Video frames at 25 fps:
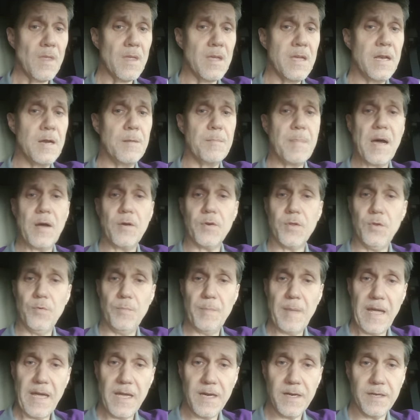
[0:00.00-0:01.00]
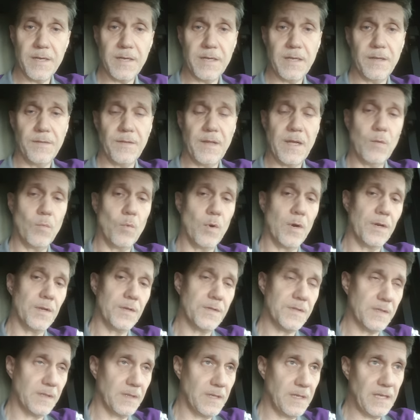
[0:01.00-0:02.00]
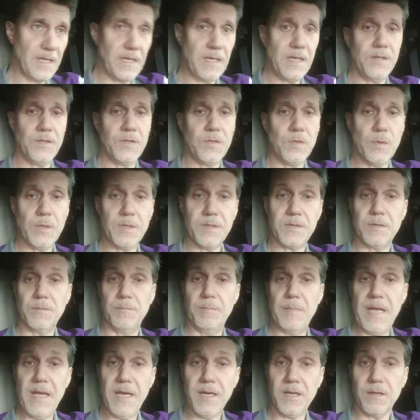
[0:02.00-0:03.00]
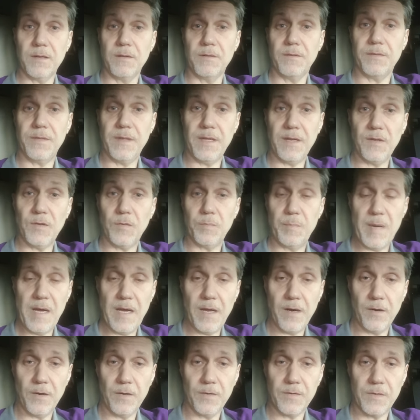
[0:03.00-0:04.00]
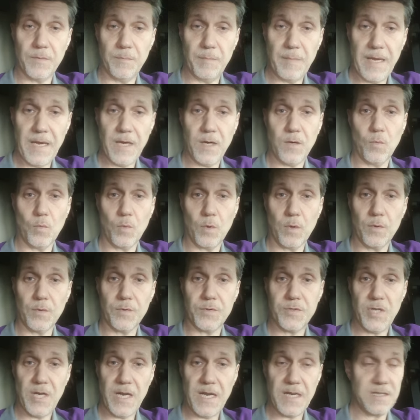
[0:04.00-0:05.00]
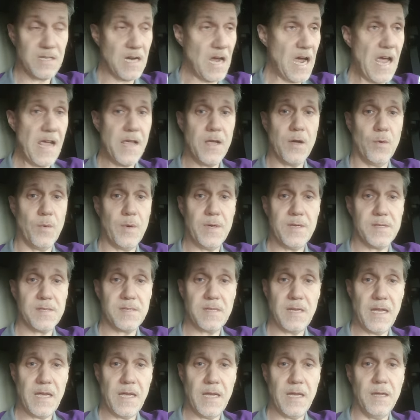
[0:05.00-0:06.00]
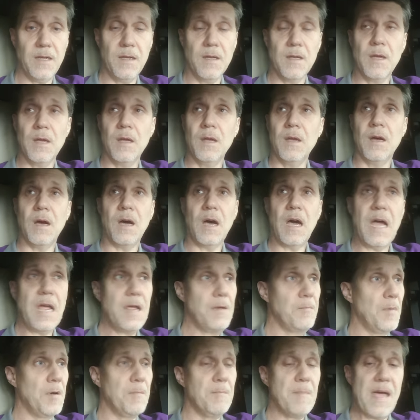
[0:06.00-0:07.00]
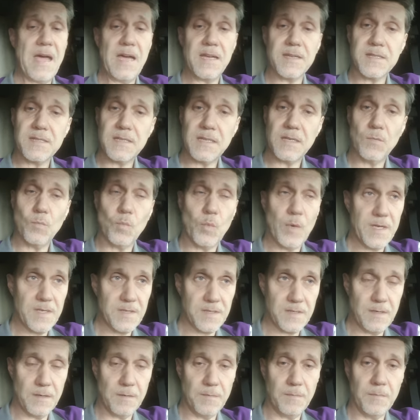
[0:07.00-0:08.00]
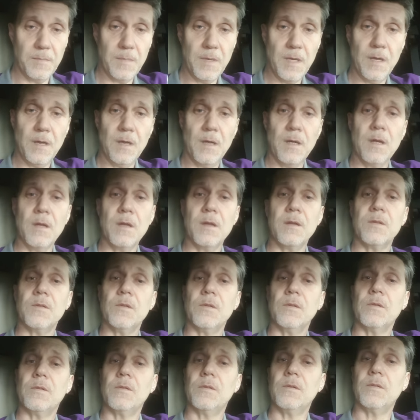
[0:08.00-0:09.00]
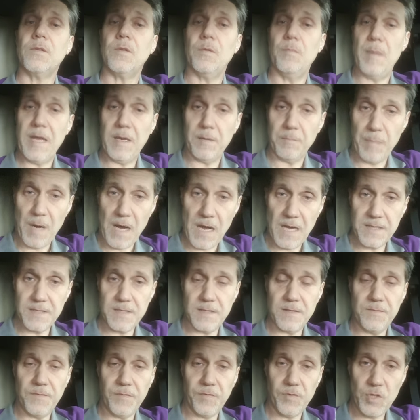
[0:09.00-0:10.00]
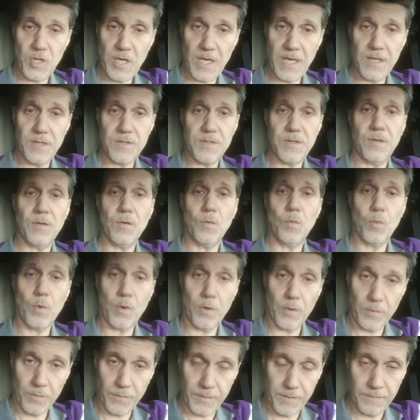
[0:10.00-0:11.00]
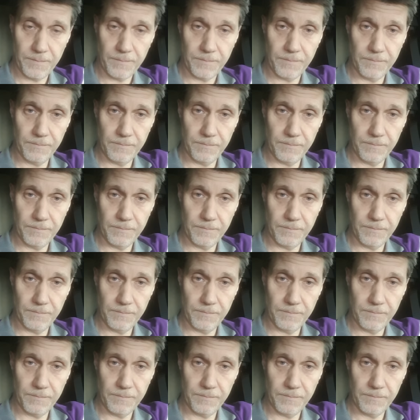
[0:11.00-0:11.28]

and about humanity and they wanted to get into it to make things better to make world change i always say i am amassing wisdom to make positive change in the world